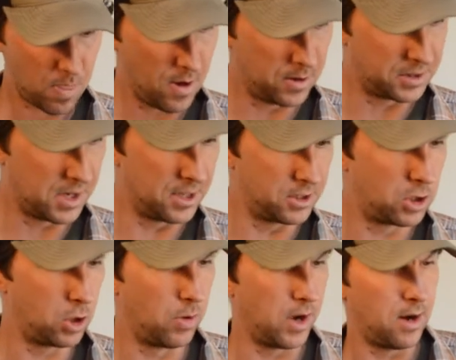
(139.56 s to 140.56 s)
let's get
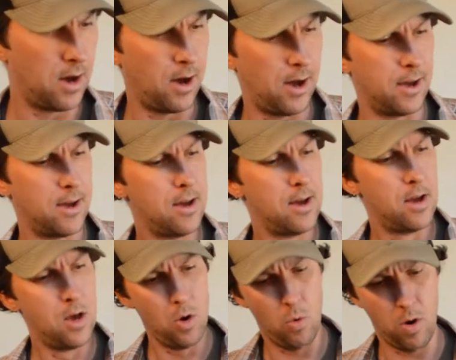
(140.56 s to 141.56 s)
to it. Uh,
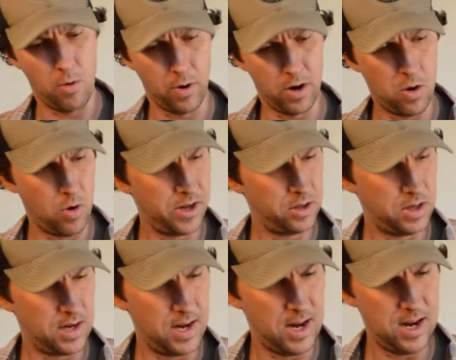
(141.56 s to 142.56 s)
what we're going
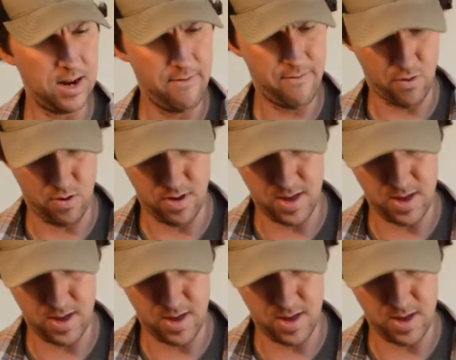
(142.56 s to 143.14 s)
to need for